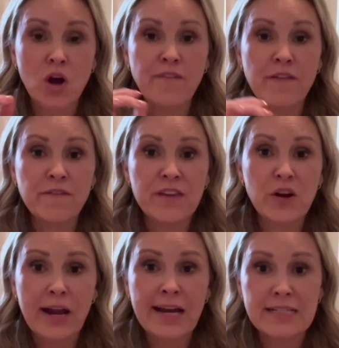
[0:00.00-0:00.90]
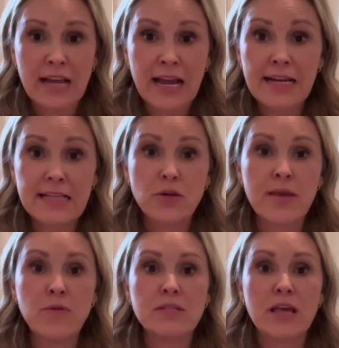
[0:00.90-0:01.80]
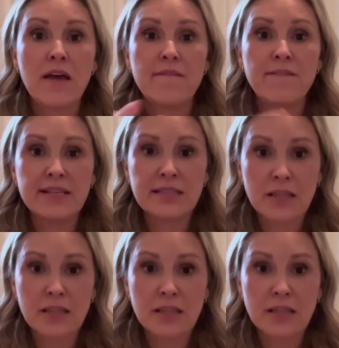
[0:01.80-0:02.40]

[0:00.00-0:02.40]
often fear and anxiety. So he was facing the